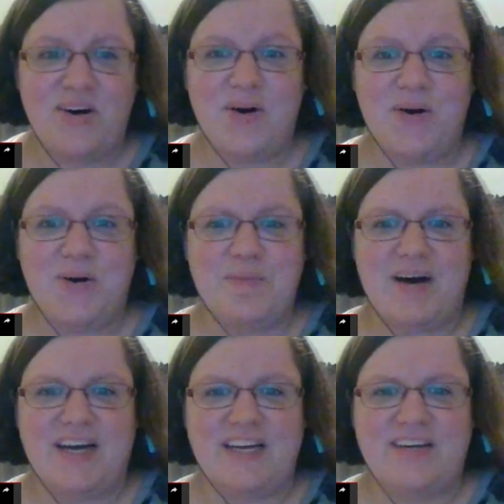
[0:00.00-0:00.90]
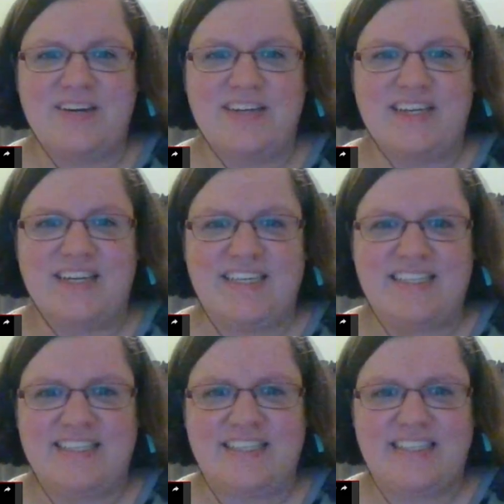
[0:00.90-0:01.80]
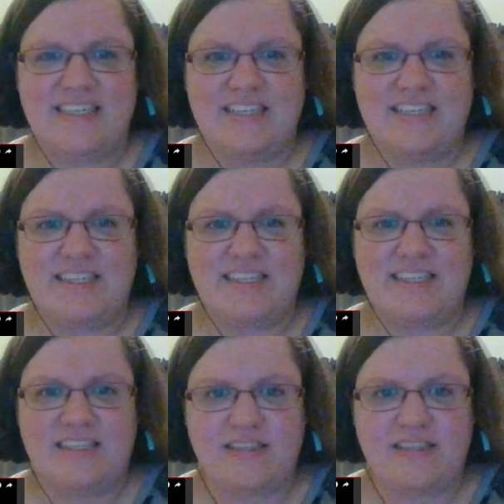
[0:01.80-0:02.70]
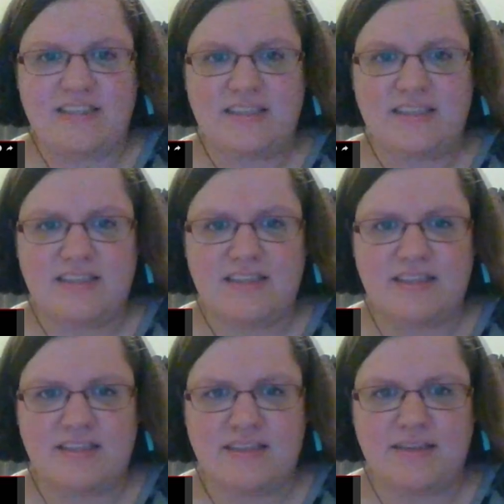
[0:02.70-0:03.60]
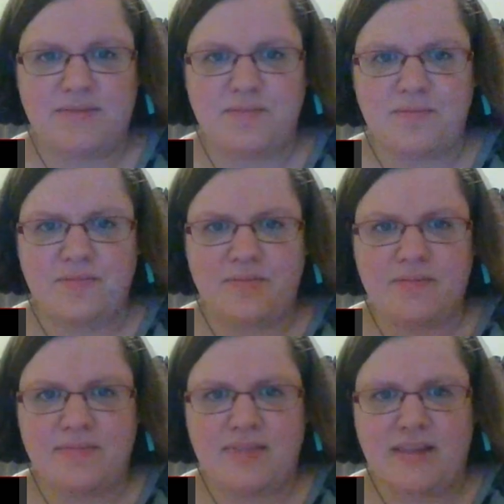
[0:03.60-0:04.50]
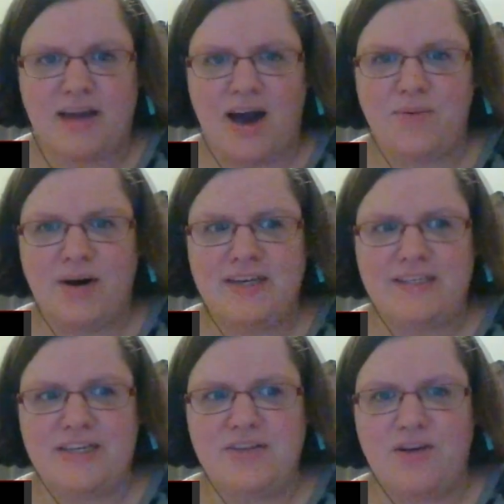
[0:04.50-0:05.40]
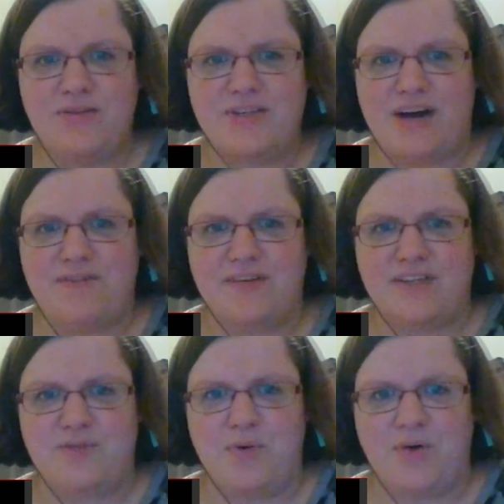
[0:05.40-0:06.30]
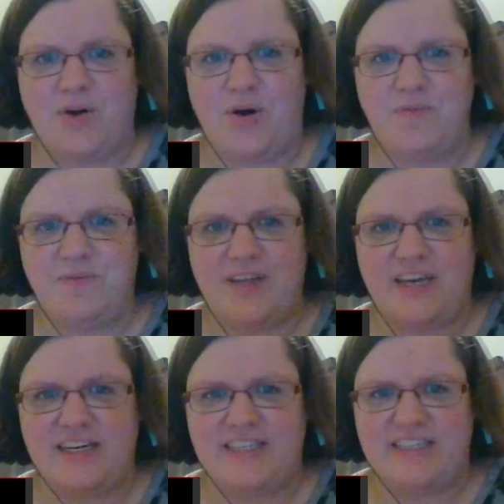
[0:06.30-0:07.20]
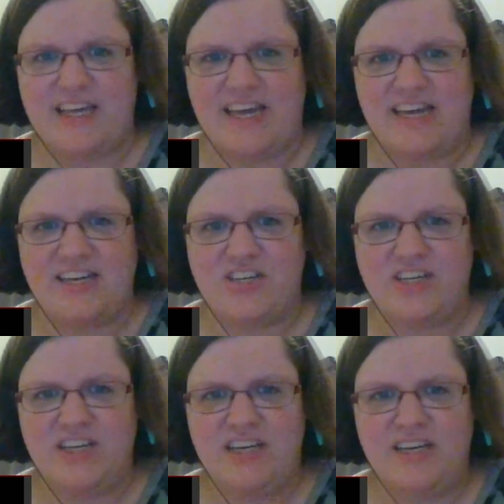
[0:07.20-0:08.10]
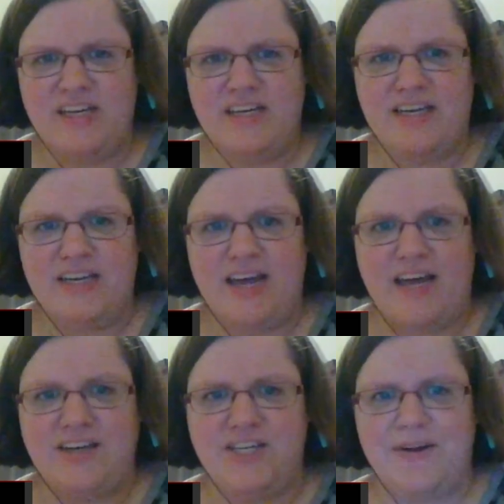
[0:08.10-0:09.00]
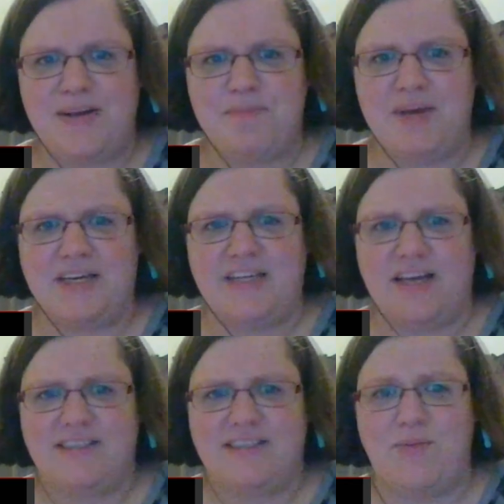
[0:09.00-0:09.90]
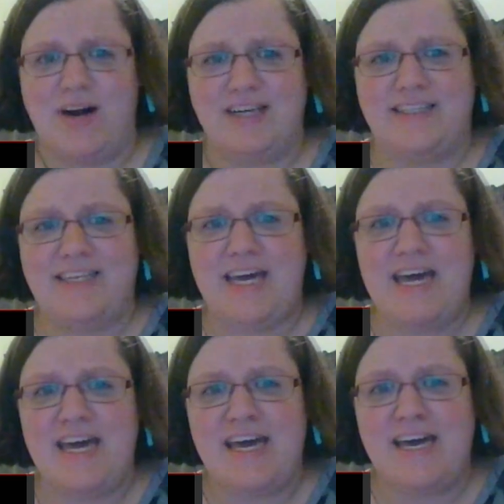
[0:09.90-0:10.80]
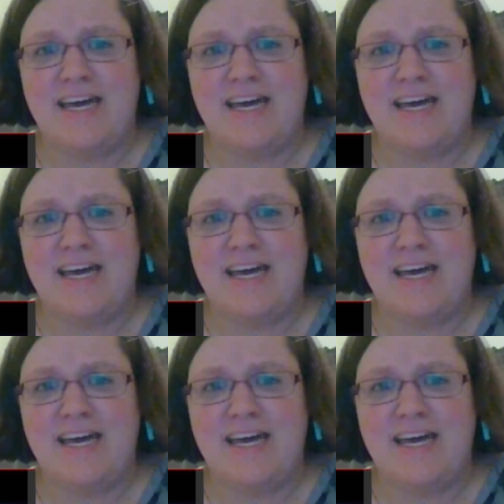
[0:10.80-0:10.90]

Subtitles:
Oh my goodness. I want to see those outfits more. Hopefully in the series. And Cherry and pigtails I want to see!